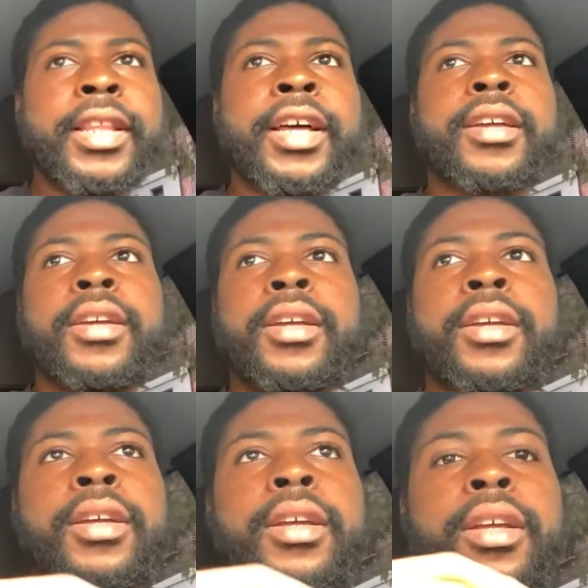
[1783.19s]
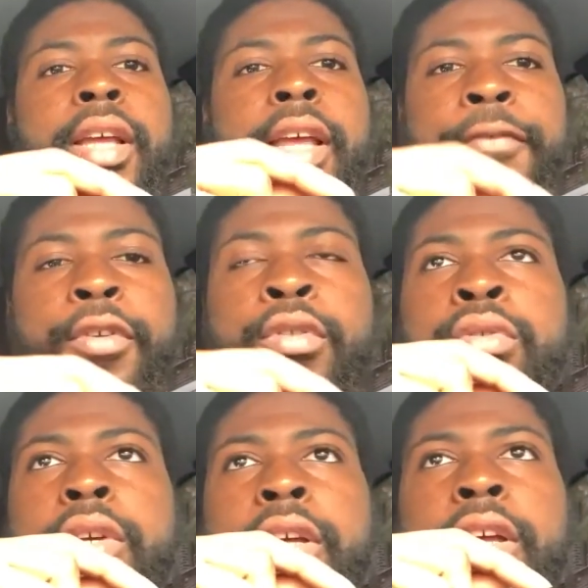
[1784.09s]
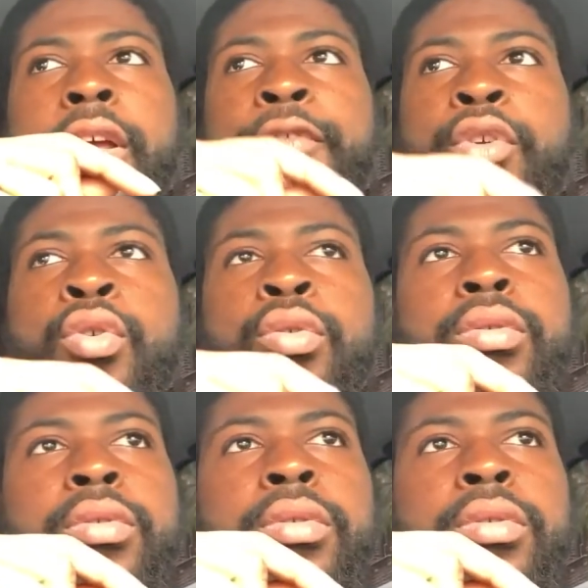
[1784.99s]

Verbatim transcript: look. If you if you